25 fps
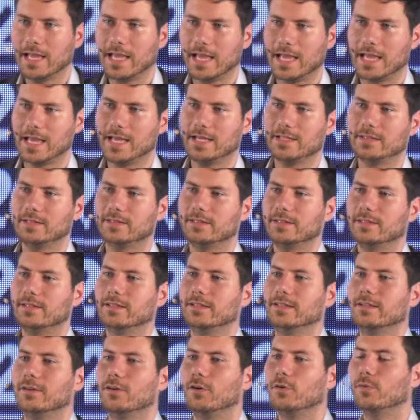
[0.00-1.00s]
And
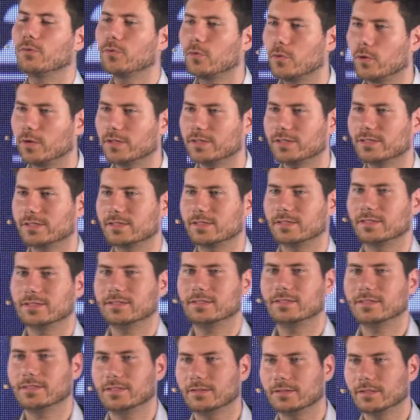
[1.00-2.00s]
of course,
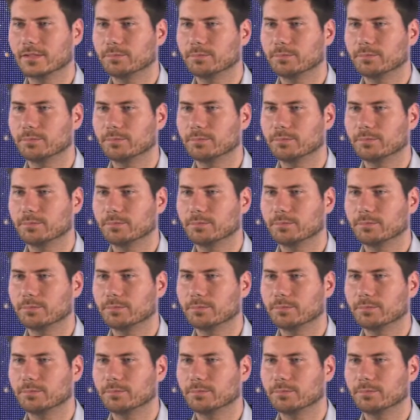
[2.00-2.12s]
the